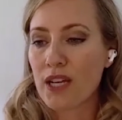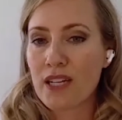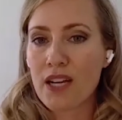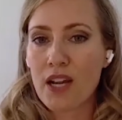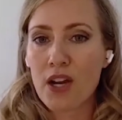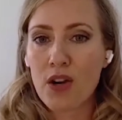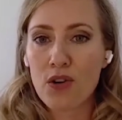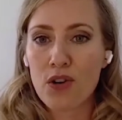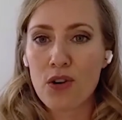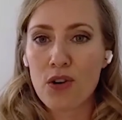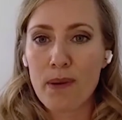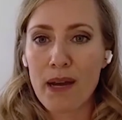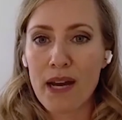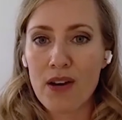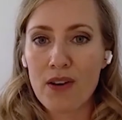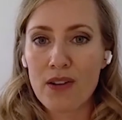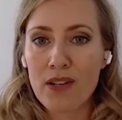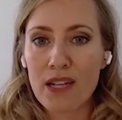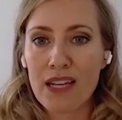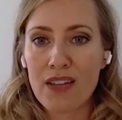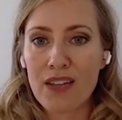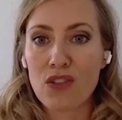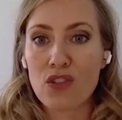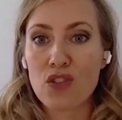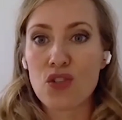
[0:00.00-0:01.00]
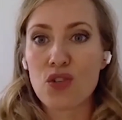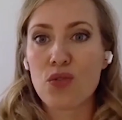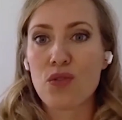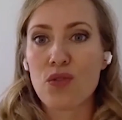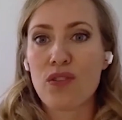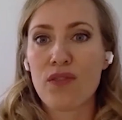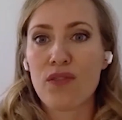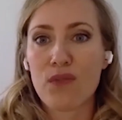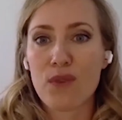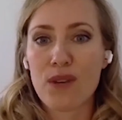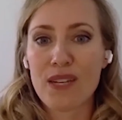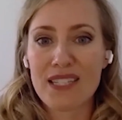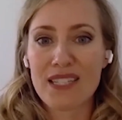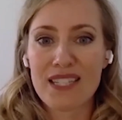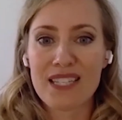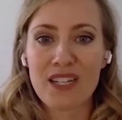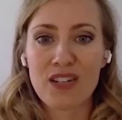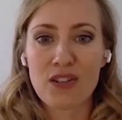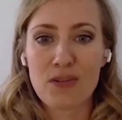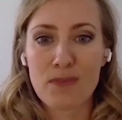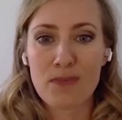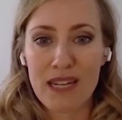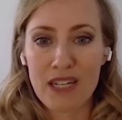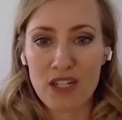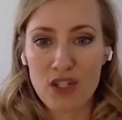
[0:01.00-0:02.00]
I'd known about like the truth of what
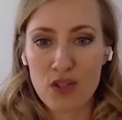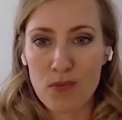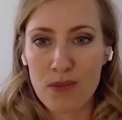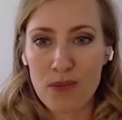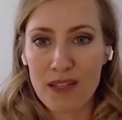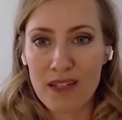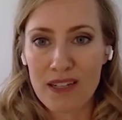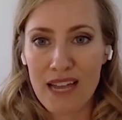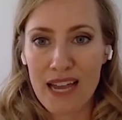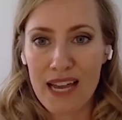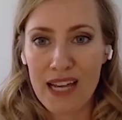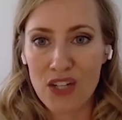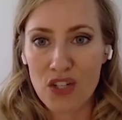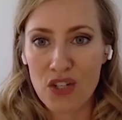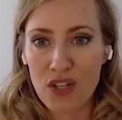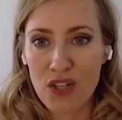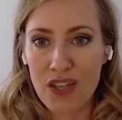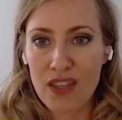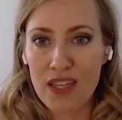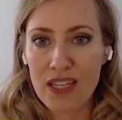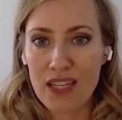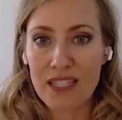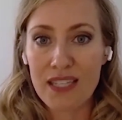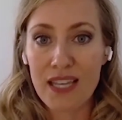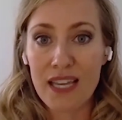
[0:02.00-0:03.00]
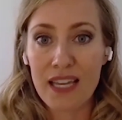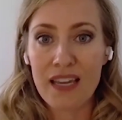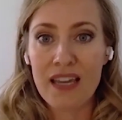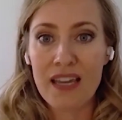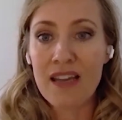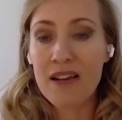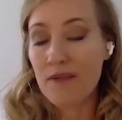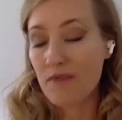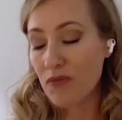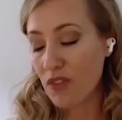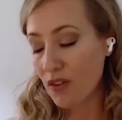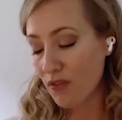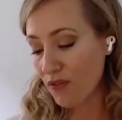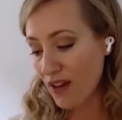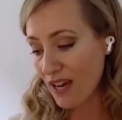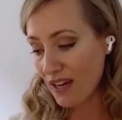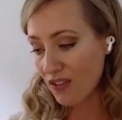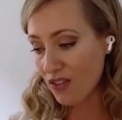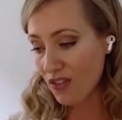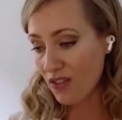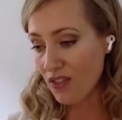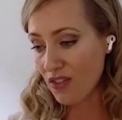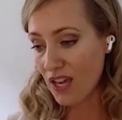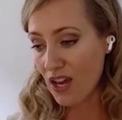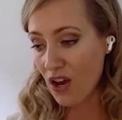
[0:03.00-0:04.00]
senior management actually thinks? Like the
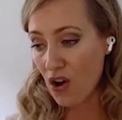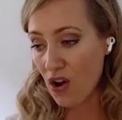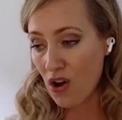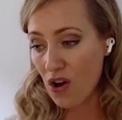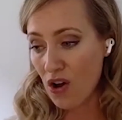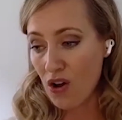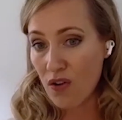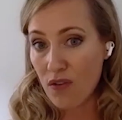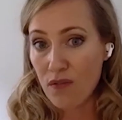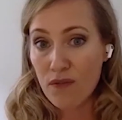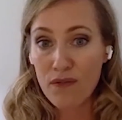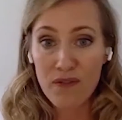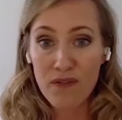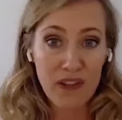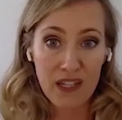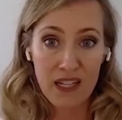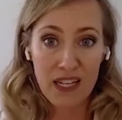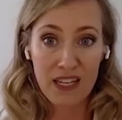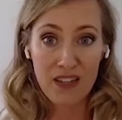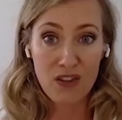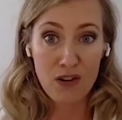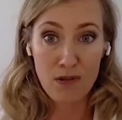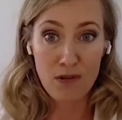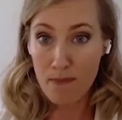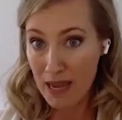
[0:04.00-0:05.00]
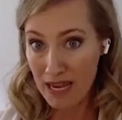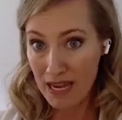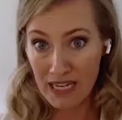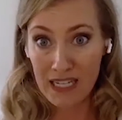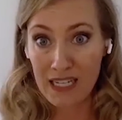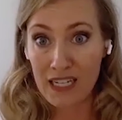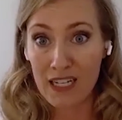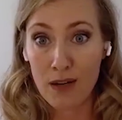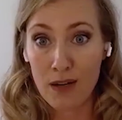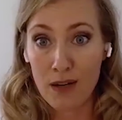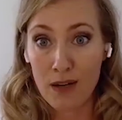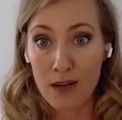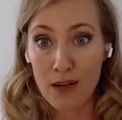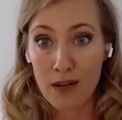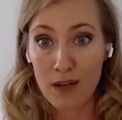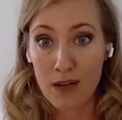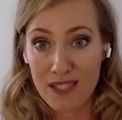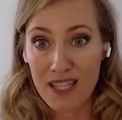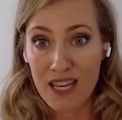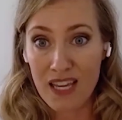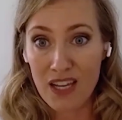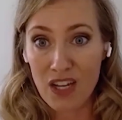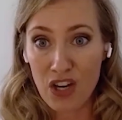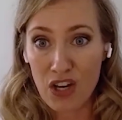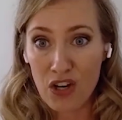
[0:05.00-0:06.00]
fact that they all feel like they're making it up
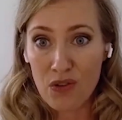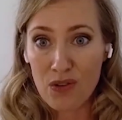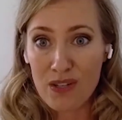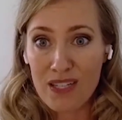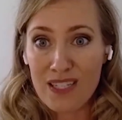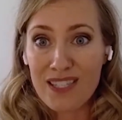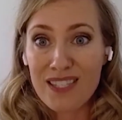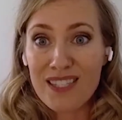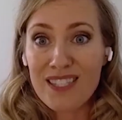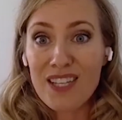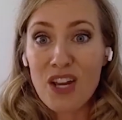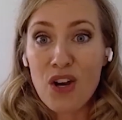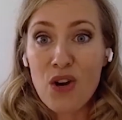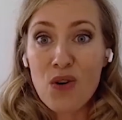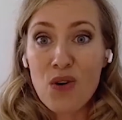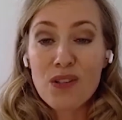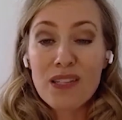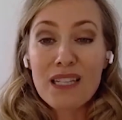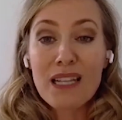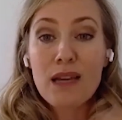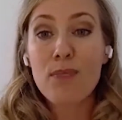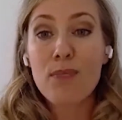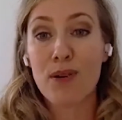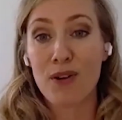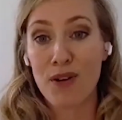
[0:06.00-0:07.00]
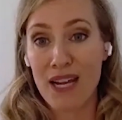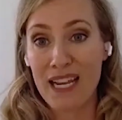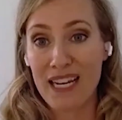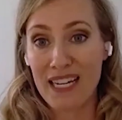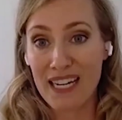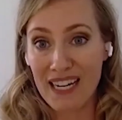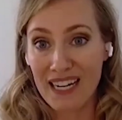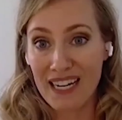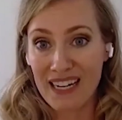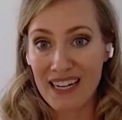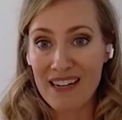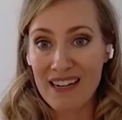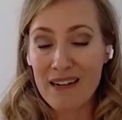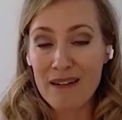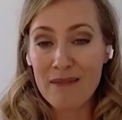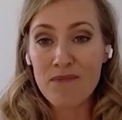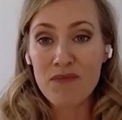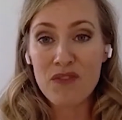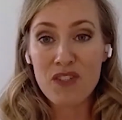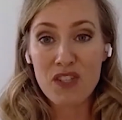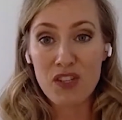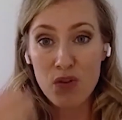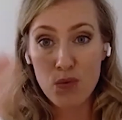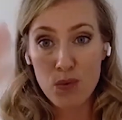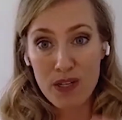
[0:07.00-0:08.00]
as they go is so liberating
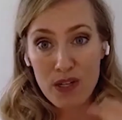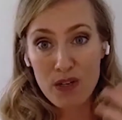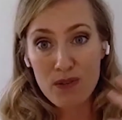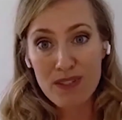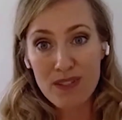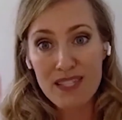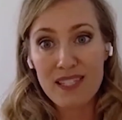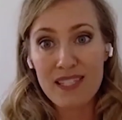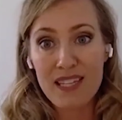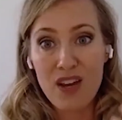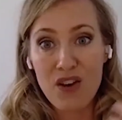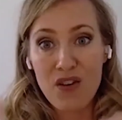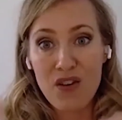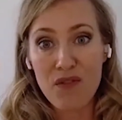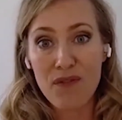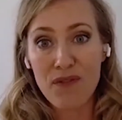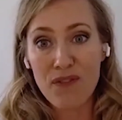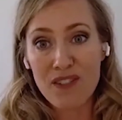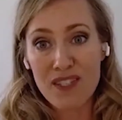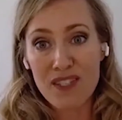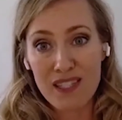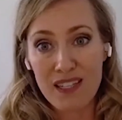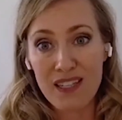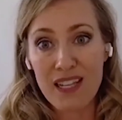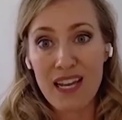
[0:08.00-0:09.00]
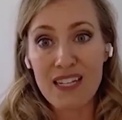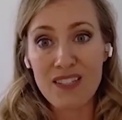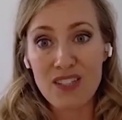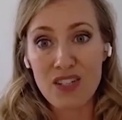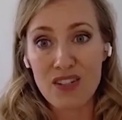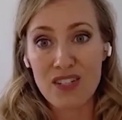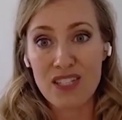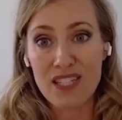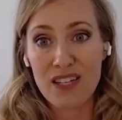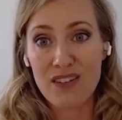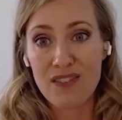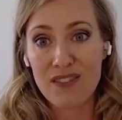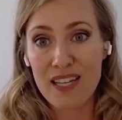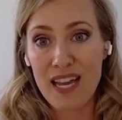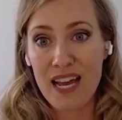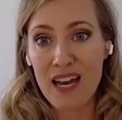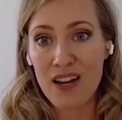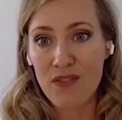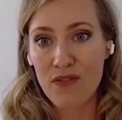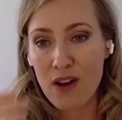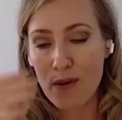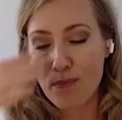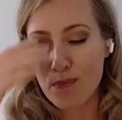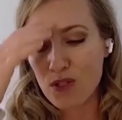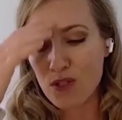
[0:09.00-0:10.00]
so that we don't self select ourselves
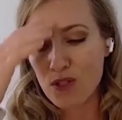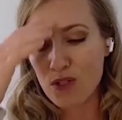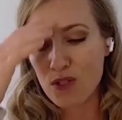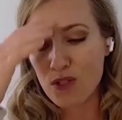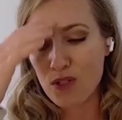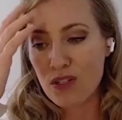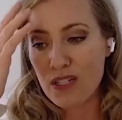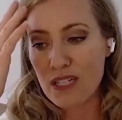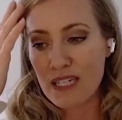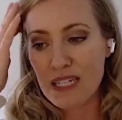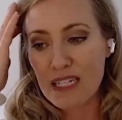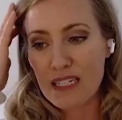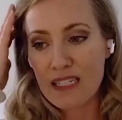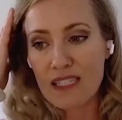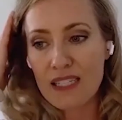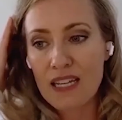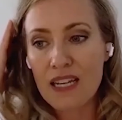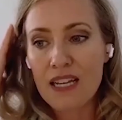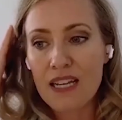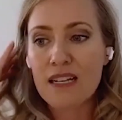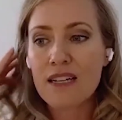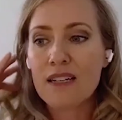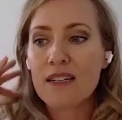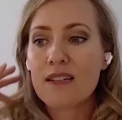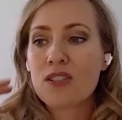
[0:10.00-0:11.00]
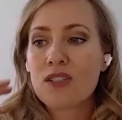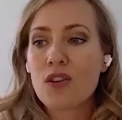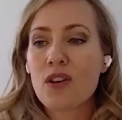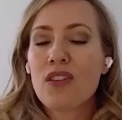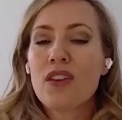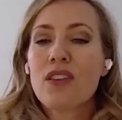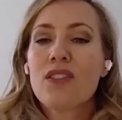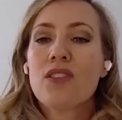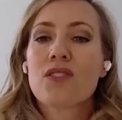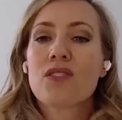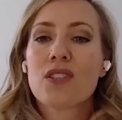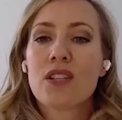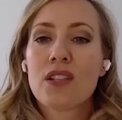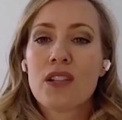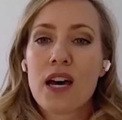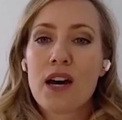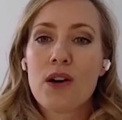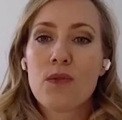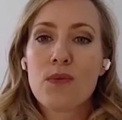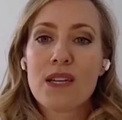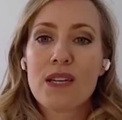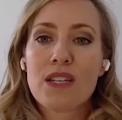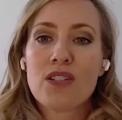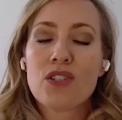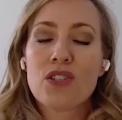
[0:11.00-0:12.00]
out of opportunities. So I think there's a
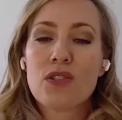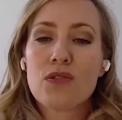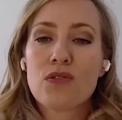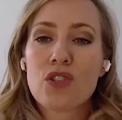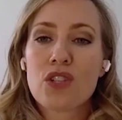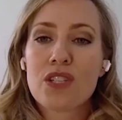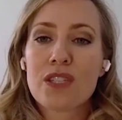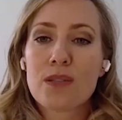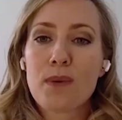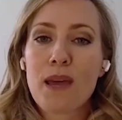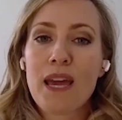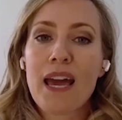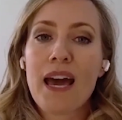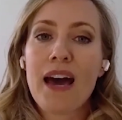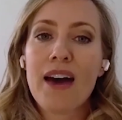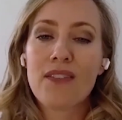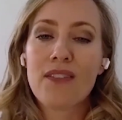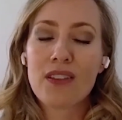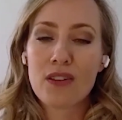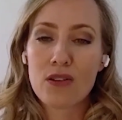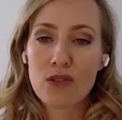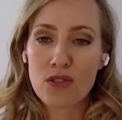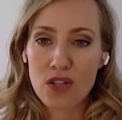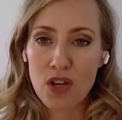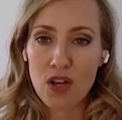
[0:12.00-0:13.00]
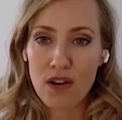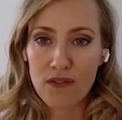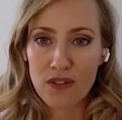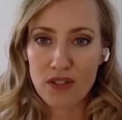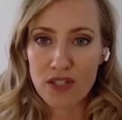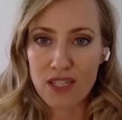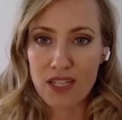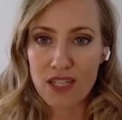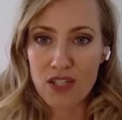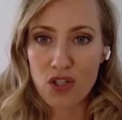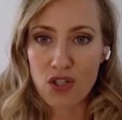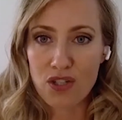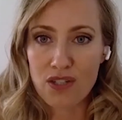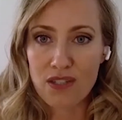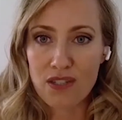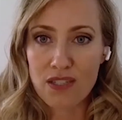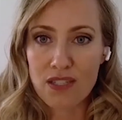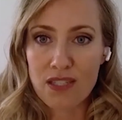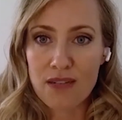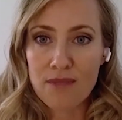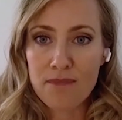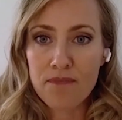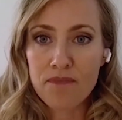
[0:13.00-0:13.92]
lot we can do just by having those conversations.